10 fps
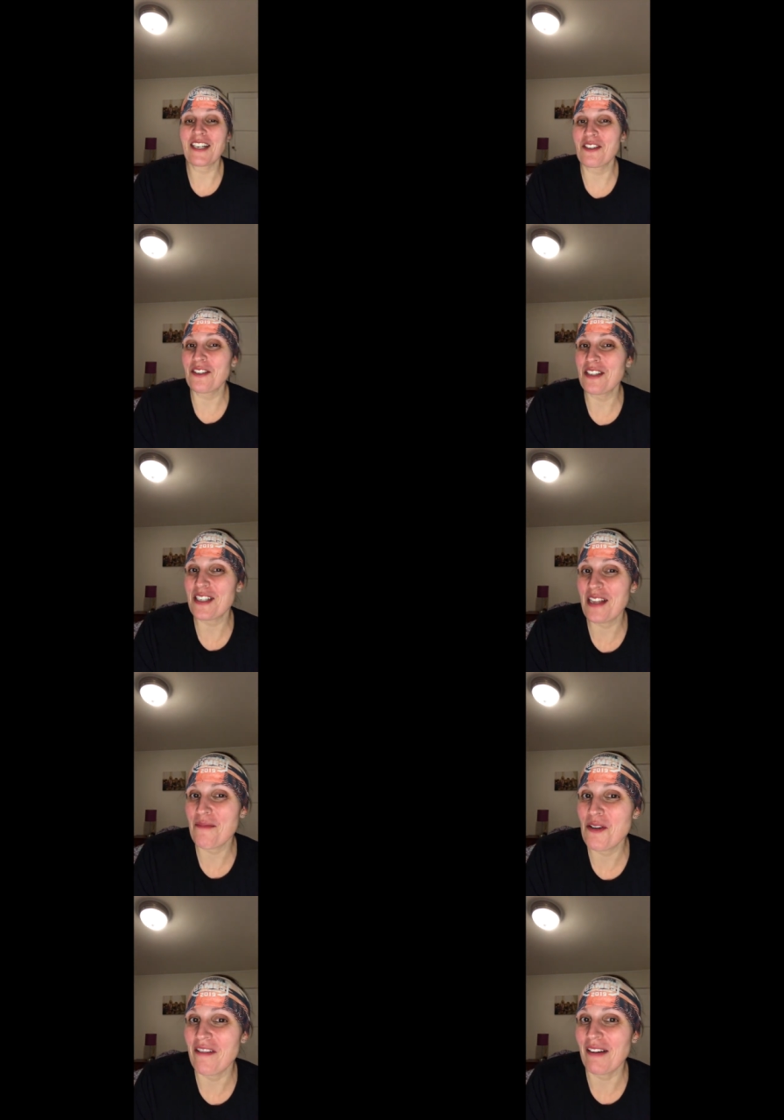I took her to see that
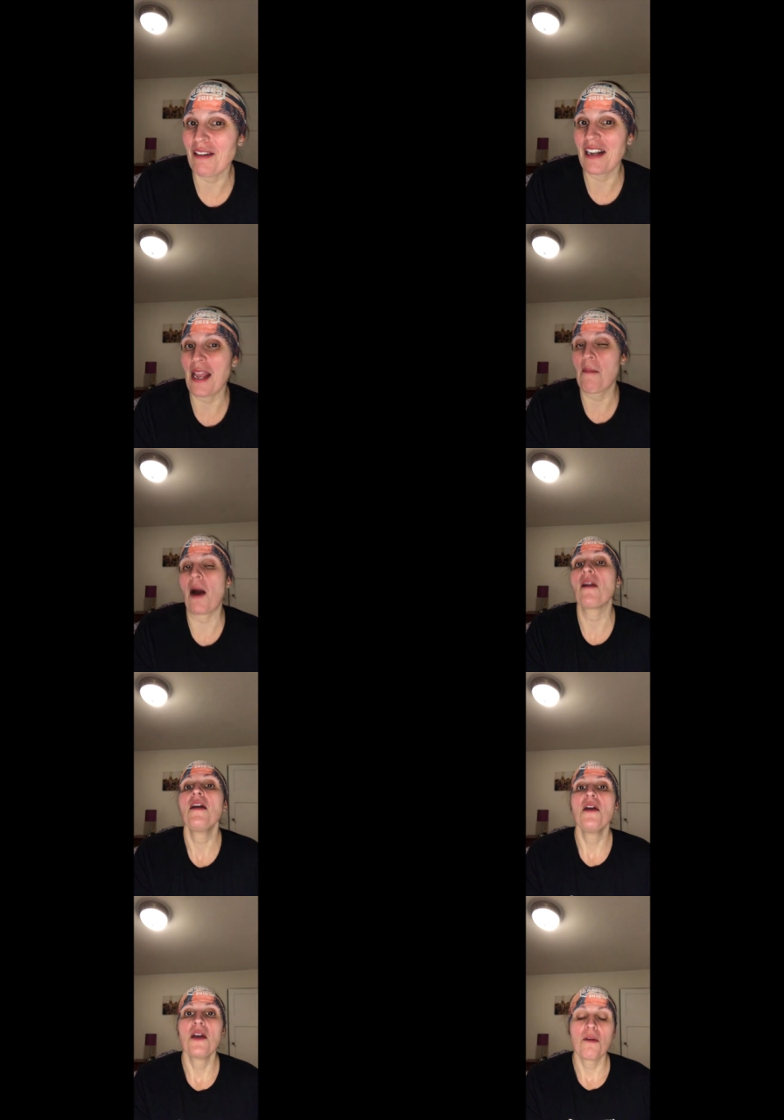movie when it came out.
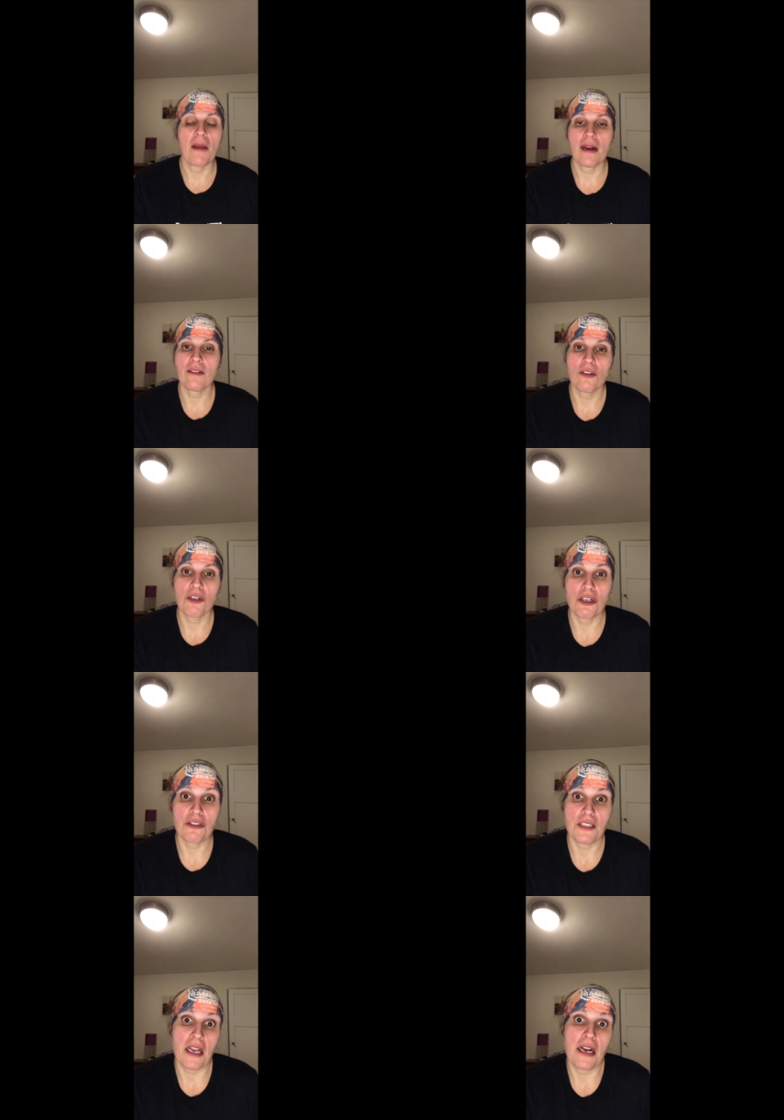We had a little
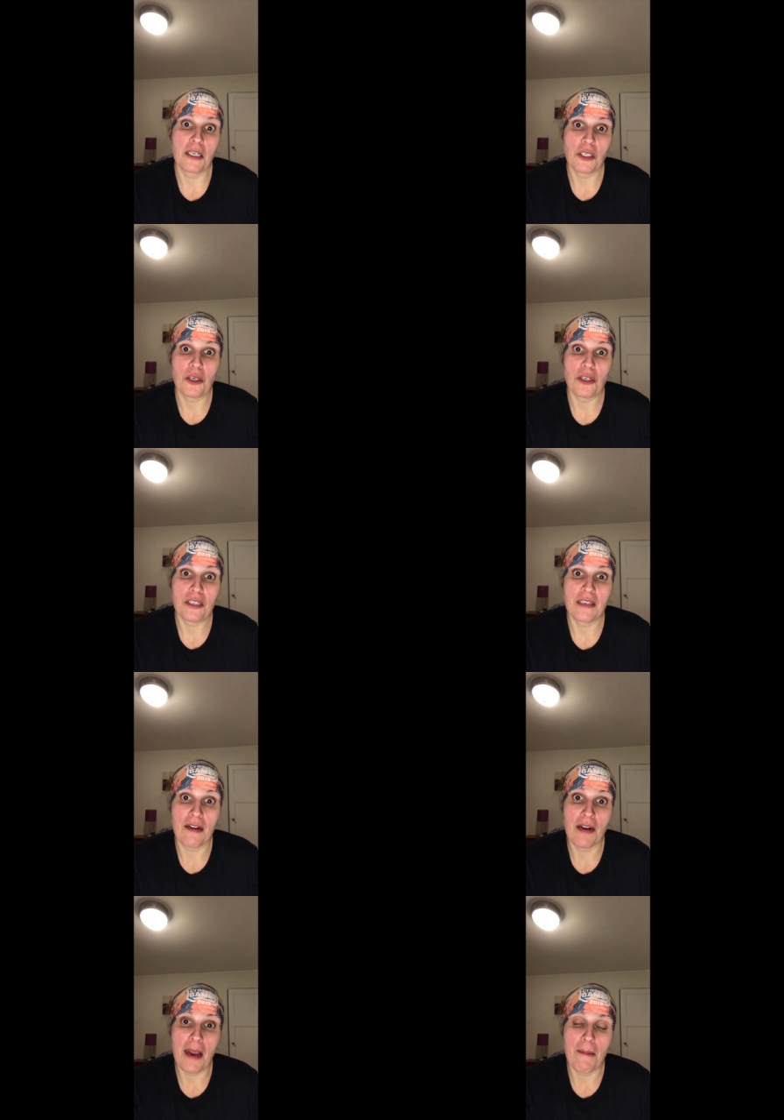girls' night. I took her to
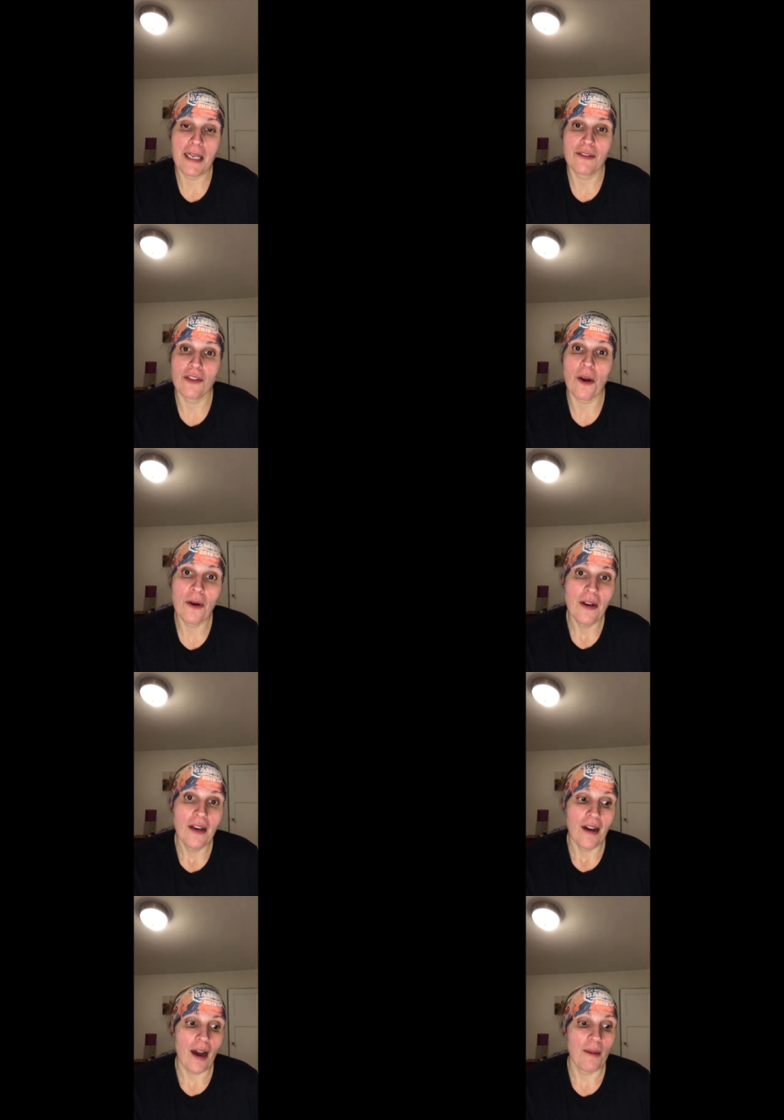Downton Abbey. So,
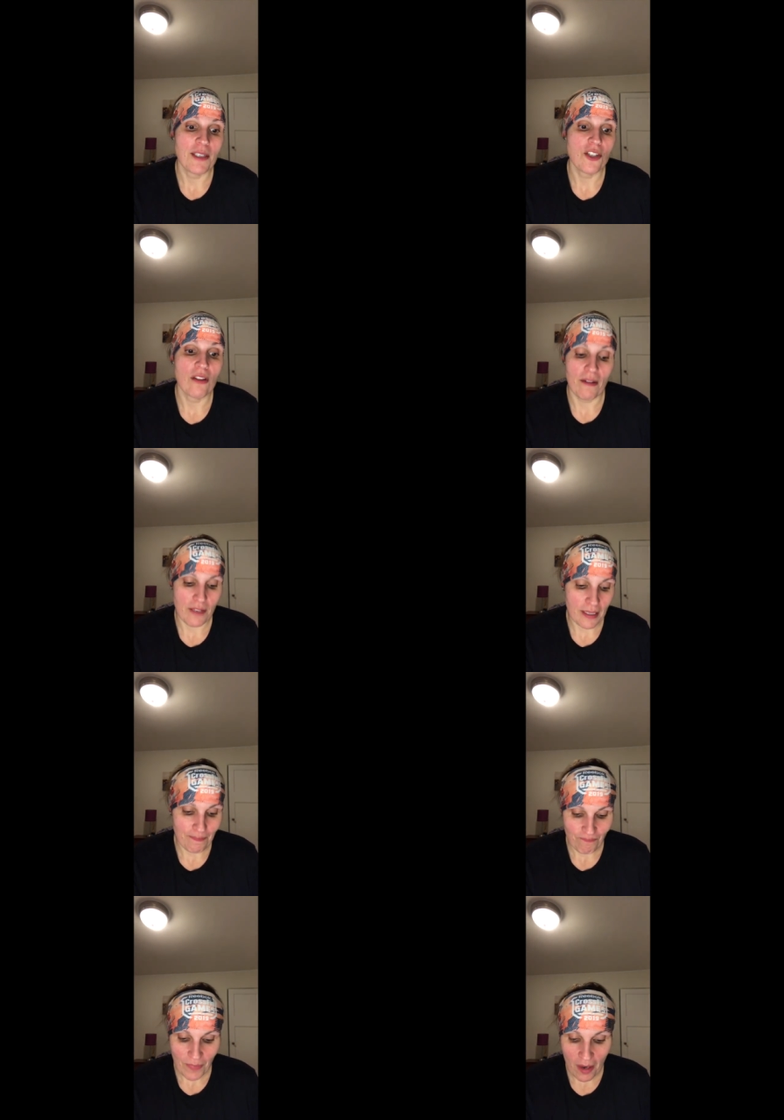um, and she loved it.
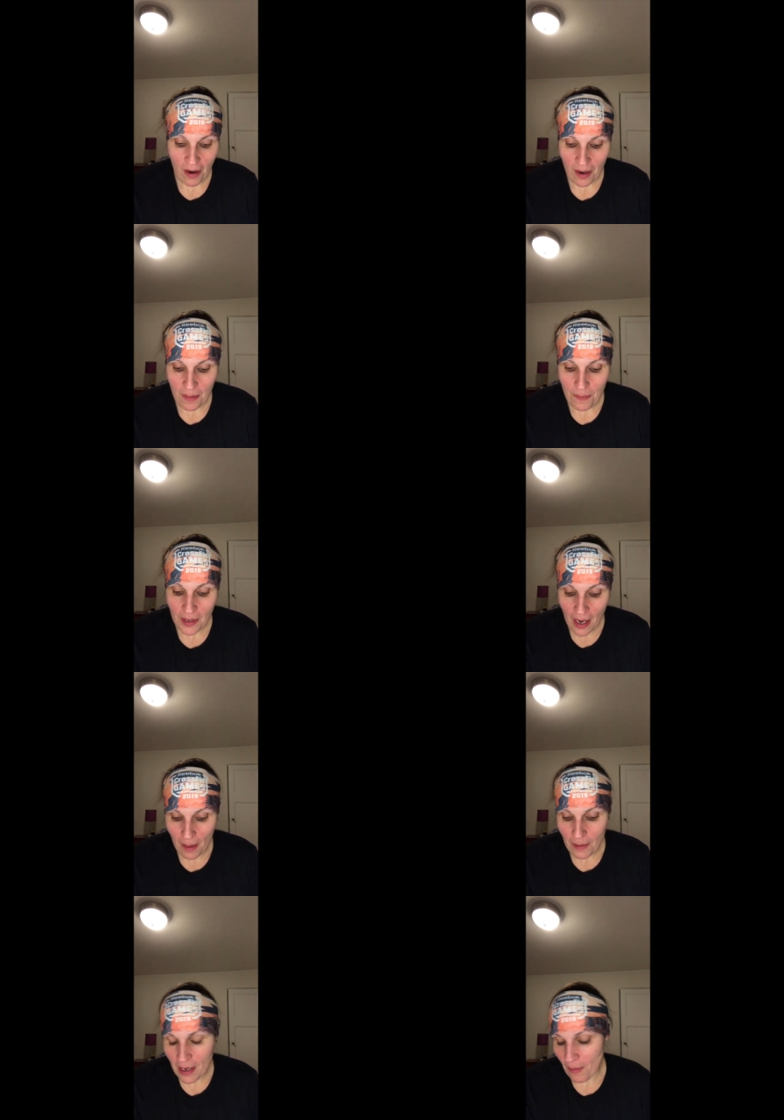Um, but yeah,
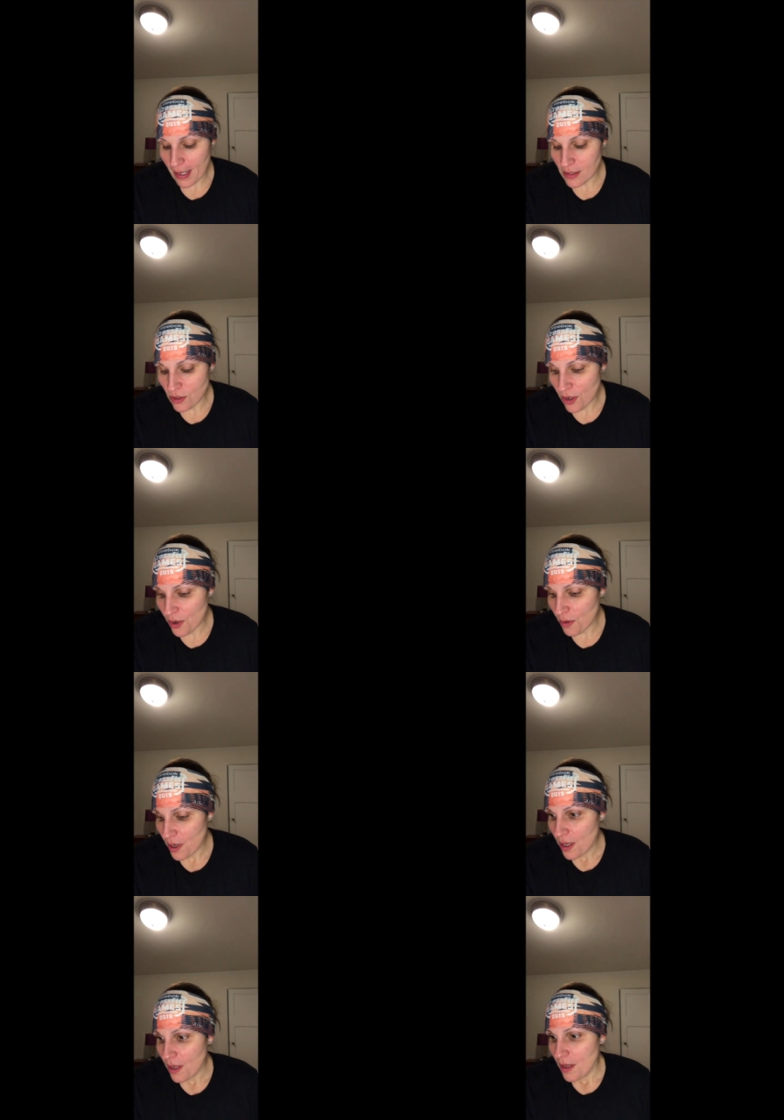but anyway, so
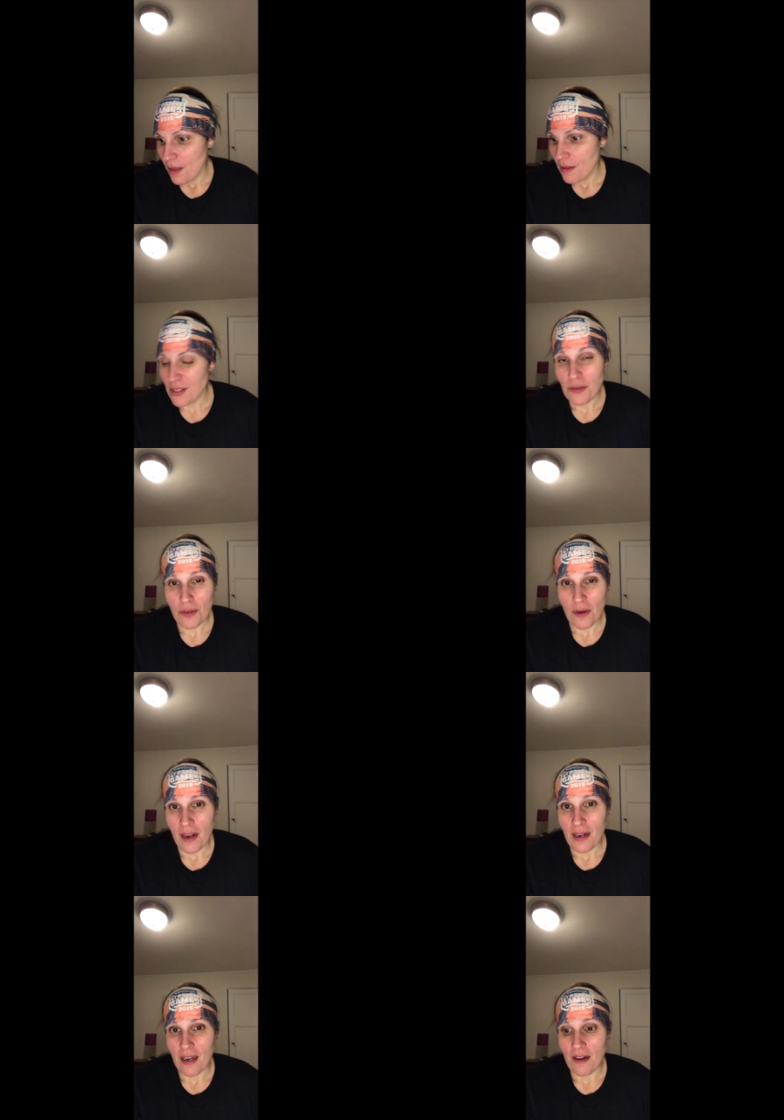that's what's going
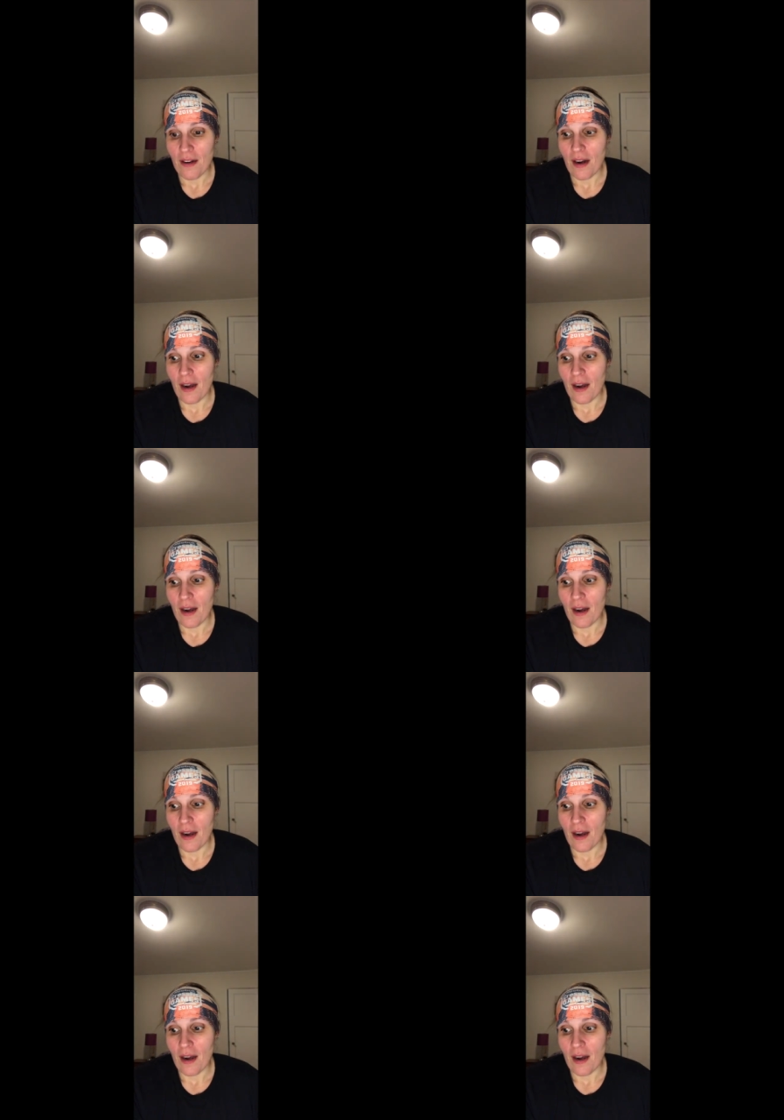on here.